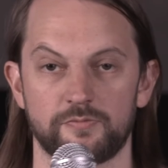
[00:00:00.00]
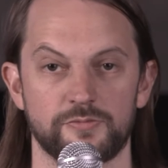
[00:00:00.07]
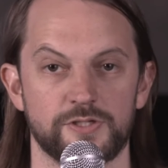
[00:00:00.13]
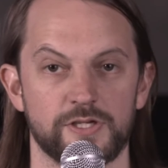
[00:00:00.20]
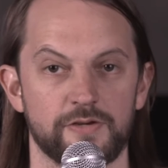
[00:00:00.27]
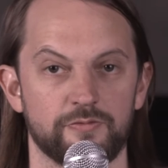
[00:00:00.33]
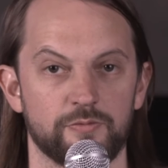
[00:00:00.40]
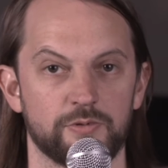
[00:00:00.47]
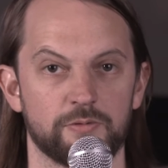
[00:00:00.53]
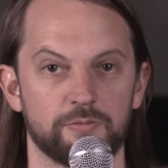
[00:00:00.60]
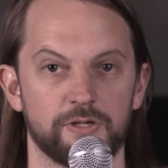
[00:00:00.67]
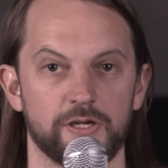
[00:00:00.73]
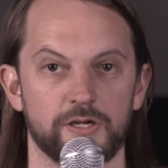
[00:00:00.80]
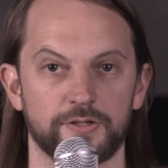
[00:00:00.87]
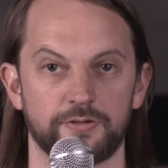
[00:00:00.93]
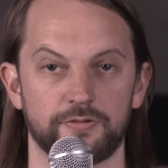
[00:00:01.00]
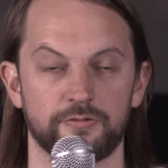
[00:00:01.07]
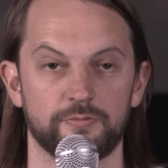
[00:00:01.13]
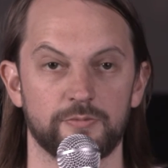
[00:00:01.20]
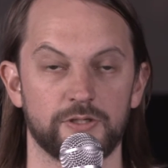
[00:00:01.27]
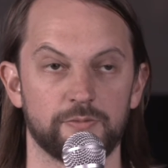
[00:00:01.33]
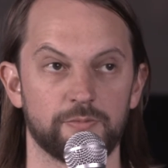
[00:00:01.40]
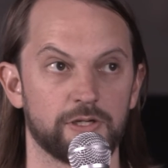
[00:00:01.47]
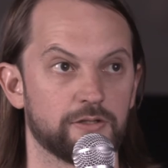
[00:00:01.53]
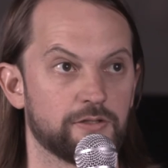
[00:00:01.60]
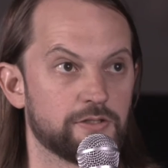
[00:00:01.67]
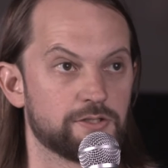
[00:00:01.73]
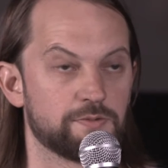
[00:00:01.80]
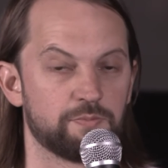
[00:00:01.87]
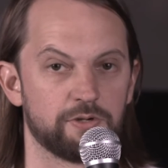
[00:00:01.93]
Dave will probably argue with me about
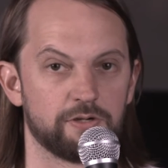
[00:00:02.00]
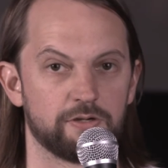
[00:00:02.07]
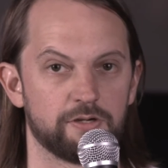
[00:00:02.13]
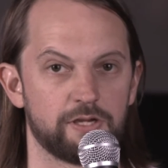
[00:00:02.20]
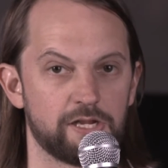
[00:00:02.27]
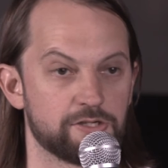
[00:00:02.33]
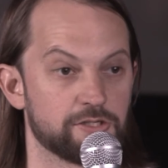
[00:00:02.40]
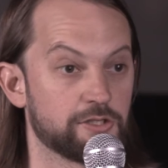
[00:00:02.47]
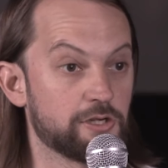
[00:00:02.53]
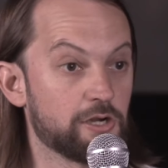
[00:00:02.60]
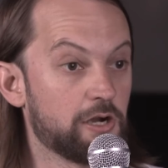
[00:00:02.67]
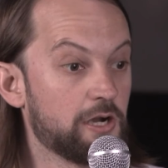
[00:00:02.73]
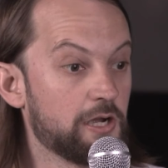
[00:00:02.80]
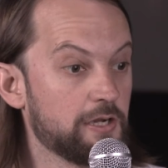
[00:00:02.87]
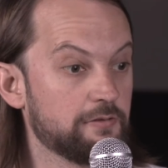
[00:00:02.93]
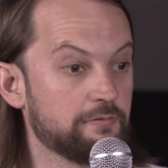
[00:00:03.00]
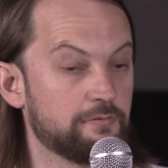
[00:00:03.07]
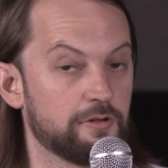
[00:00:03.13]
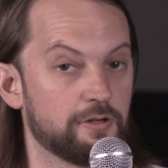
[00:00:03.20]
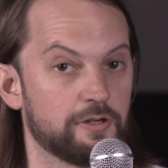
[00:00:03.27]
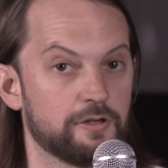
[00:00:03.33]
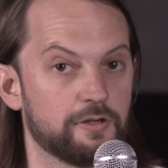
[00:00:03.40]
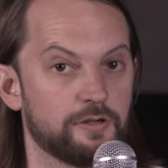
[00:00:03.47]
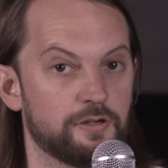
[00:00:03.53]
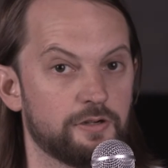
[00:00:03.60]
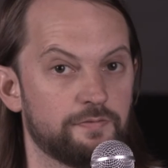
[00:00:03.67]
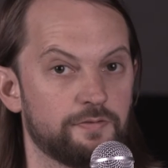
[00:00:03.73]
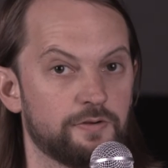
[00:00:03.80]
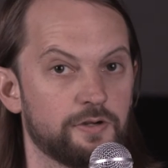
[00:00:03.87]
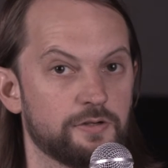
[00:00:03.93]
this, but as a guide,
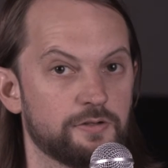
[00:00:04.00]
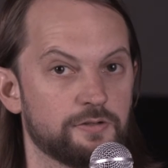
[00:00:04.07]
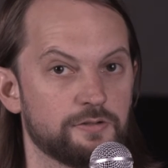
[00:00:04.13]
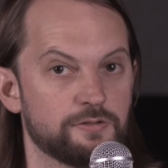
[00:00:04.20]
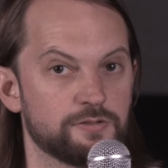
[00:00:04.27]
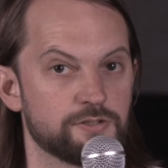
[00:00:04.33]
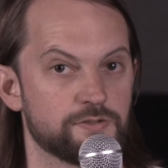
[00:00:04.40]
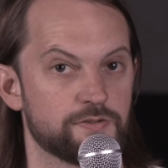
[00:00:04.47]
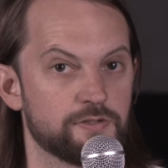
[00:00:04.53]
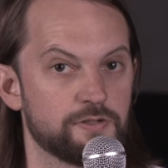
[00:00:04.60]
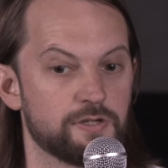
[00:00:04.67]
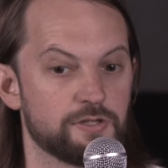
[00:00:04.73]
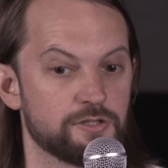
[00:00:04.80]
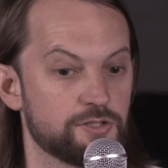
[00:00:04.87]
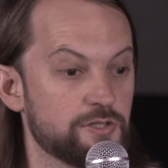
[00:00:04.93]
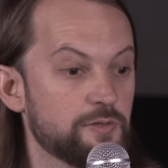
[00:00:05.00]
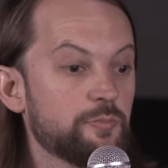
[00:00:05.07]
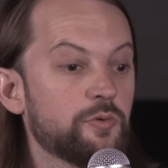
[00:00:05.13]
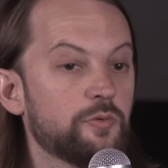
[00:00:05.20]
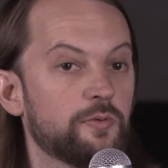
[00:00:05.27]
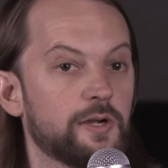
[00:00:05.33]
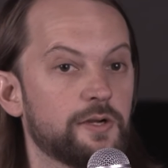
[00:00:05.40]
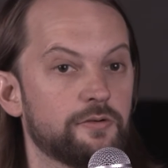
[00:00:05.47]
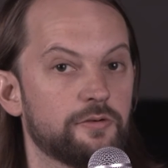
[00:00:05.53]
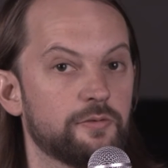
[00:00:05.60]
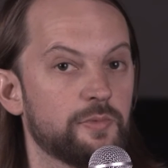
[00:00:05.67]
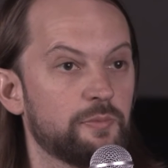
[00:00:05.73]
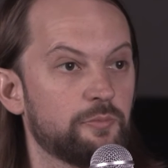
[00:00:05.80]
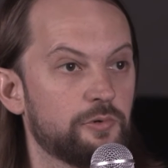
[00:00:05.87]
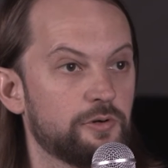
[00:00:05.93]
I find just a simple way to
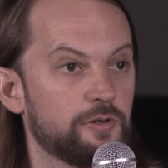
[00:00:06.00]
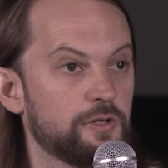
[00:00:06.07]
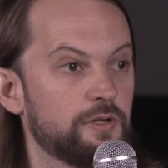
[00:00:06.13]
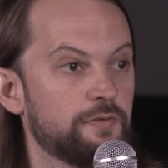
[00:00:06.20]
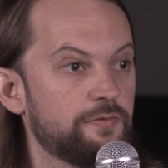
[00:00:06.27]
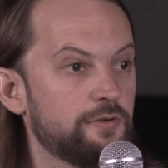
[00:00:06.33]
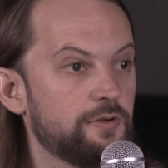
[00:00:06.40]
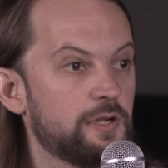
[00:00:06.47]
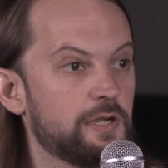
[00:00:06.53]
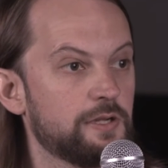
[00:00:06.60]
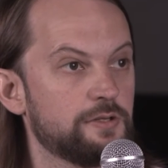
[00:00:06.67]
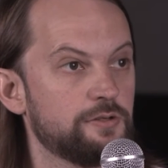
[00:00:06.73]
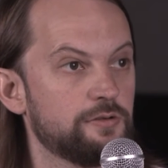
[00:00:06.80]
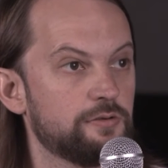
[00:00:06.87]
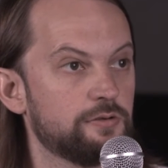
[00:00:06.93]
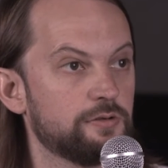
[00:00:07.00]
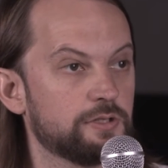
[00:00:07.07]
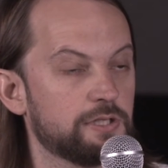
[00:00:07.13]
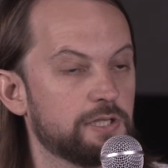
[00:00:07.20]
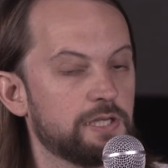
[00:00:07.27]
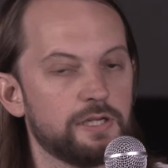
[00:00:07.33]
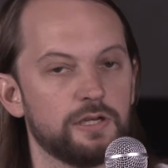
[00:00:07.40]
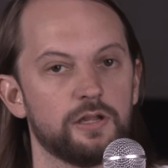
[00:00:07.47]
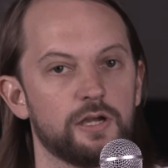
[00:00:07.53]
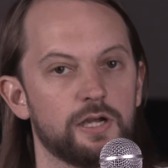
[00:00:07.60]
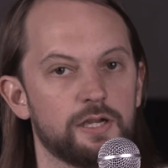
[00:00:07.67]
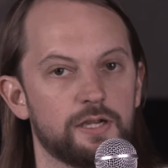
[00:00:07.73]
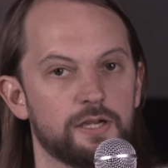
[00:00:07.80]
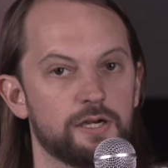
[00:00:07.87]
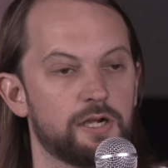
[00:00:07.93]
remember it, if you had your key
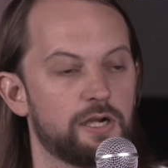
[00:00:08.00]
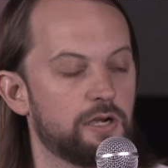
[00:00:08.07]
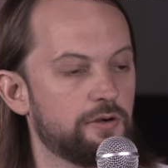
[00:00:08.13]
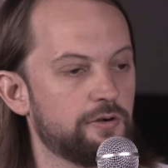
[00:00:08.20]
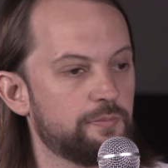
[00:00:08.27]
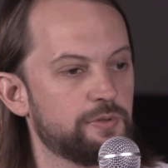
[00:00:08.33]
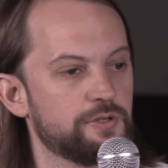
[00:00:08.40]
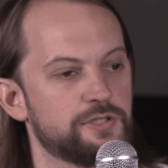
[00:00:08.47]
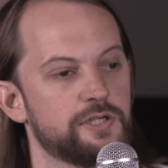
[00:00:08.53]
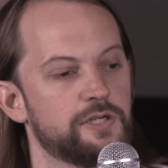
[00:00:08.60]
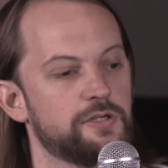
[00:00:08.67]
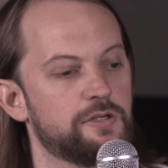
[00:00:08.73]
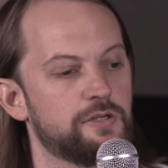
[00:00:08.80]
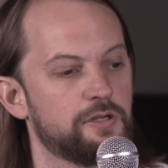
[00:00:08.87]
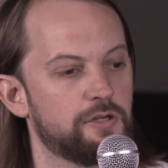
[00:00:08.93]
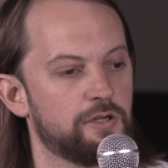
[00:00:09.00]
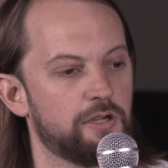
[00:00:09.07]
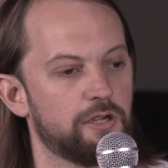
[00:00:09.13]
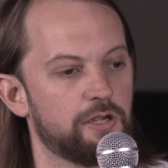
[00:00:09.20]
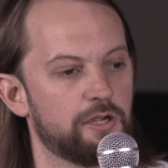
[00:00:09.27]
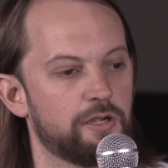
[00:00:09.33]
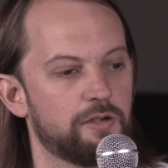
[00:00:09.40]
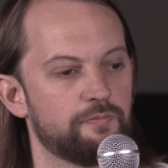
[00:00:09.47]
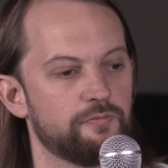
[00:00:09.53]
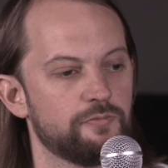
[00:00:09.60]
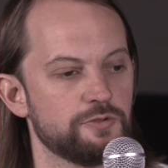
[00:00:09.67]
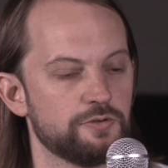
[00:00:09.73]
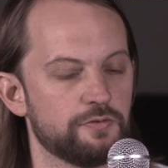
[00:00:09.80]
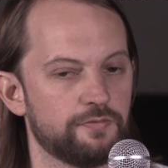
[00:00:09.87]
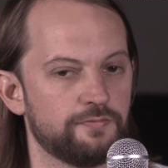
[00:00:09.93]
light at 100%
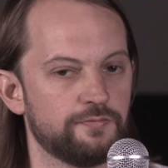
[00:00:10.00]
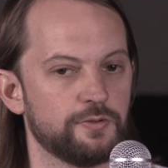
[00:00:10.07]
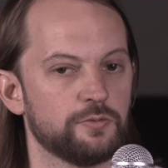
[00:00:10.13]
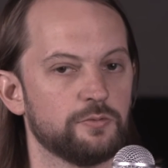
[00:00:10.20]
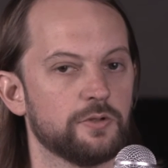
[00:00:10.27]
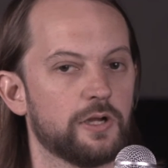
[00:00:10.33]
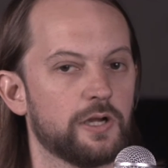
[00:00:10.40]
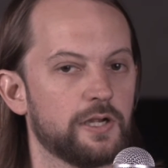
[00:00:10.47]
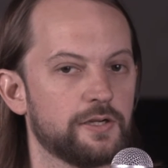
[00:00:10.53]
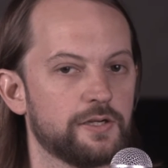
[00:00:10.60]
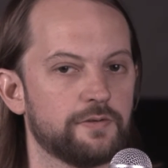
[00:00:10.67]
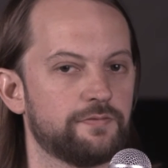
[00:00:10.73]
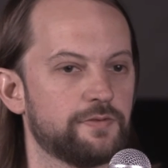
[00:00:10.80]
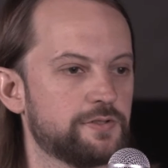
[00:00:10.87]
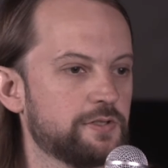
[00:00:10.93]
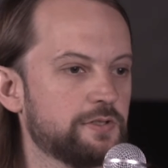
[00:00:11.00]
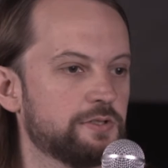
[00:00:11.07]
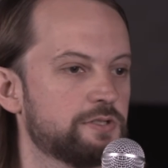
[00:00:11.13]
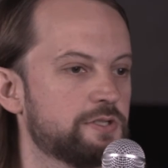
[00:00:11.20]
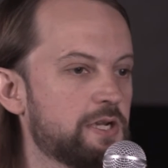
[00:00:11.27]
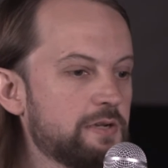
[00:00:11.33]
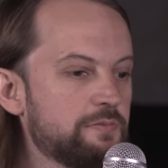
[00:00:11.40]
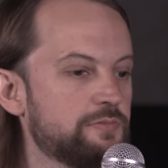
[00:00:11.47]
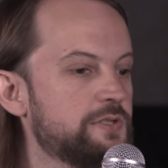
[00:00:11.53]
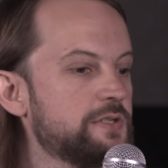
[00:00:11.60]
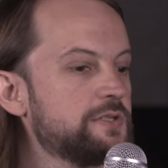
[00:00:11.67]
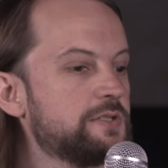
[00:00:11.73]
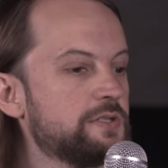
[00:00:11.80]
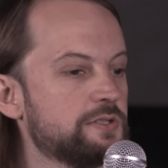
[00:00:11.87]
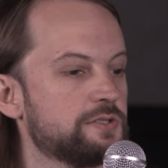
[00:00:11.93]
your fill light, if it's at the same
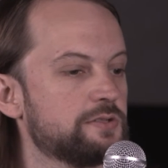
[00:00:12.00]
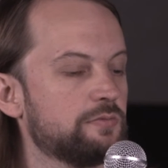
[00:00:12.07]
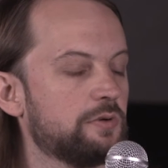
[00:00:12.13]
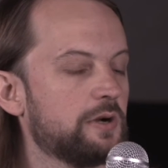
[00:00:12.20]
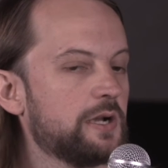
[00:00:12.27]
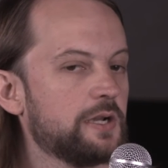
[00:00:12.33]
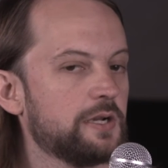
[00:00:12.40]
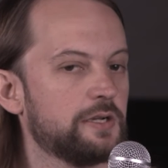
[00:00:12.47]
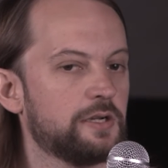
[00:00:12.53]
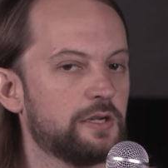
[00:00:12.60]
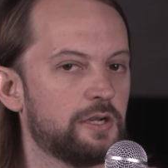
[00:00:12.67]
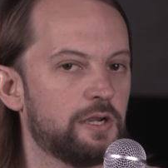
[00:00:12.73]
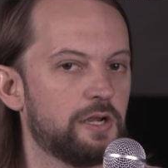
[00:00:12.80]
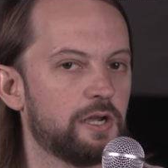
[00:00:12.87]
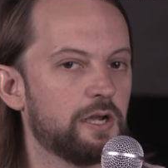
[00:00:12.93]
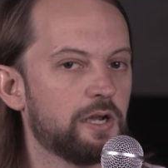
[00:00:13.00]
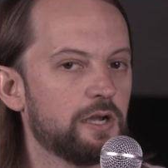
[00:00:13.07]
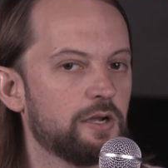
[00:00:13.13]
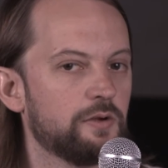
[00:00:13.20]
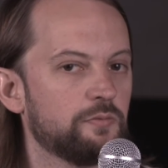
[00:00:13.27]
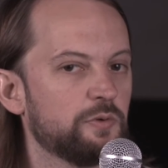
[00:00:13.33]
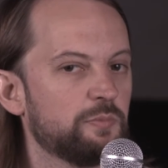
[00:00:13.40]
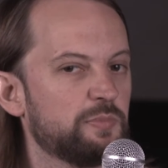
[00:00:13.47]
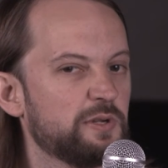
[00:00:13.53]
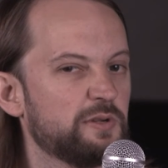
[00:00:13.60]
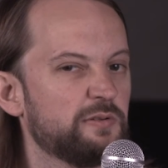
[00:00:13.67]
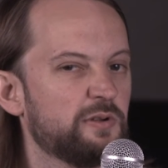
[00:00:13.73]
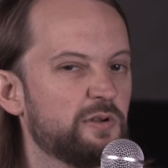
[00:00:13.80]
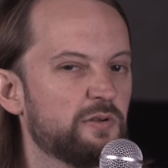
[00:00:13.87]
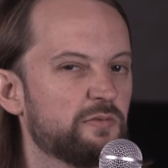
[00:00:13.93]
distance away, would
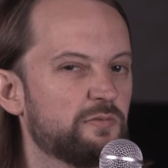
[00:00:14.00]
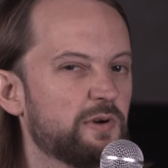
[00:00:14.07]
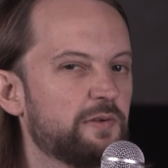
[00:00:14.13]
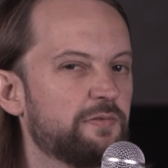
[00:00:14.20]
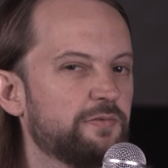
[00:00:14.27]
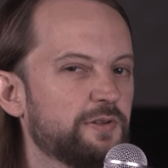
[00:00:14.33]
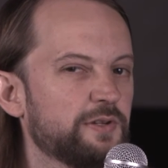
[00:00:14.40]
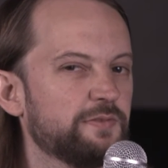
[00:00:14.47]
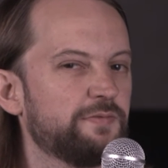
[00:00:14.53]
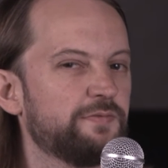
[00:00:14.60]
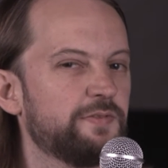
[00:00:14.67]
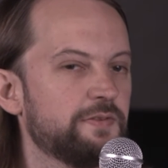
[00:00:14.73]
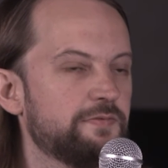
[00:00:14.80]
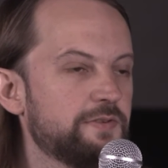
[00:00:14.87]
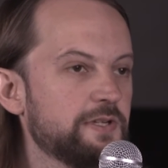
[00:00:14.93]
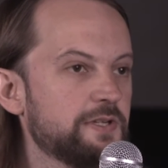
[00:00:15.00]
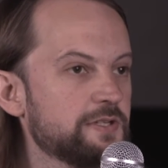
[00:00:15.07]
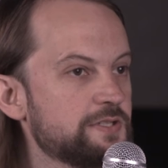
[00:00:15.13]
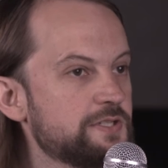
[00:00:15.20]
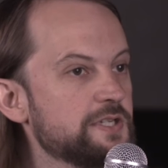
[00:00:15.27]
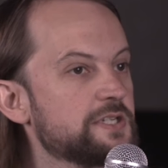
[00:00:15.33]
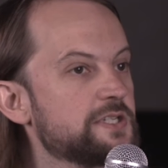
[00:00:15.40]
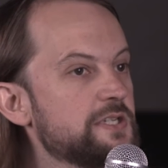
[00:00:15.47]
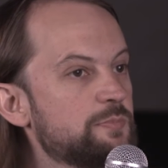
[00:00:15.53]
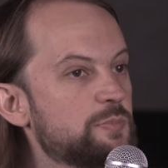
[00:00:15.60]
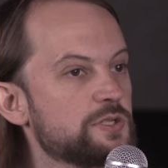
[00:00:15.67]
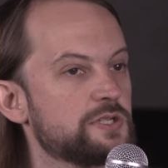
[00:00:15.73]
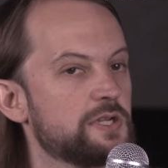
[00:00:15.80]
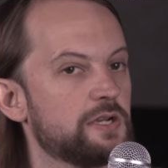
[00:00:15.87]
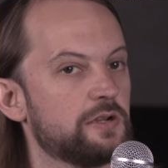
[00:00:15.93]
be roughly 50 to
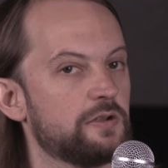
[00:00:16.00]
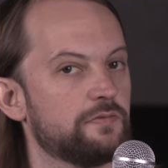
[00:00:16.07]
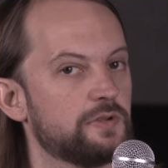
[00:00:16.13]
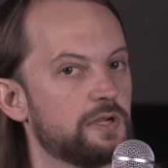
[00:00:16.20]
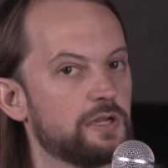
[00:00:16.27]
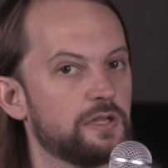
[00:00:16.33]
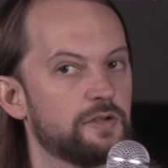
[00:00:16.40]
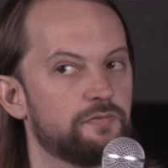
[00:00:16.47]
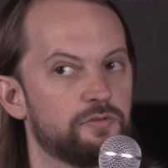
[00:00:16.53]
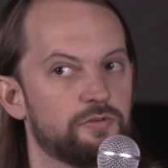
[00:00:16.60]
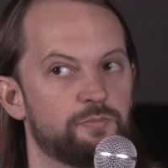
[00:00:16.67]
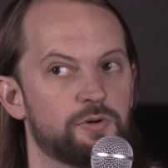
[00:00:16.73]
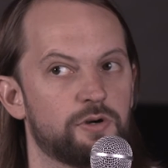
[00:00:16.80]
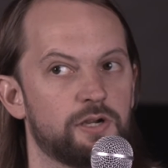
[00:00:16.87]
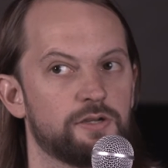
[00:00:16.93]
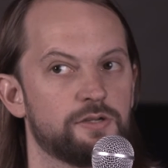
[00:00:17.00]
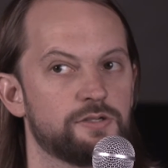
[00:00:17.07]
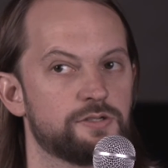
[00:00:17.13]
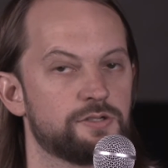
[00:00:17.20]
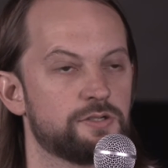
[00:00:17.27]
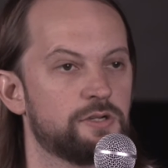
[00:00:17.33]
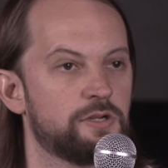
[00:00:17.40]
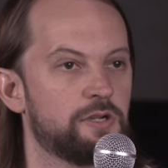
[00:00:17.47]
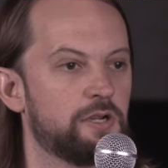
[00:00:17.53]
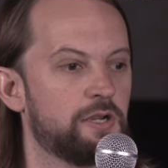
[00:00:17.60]
60% of that level of brightness.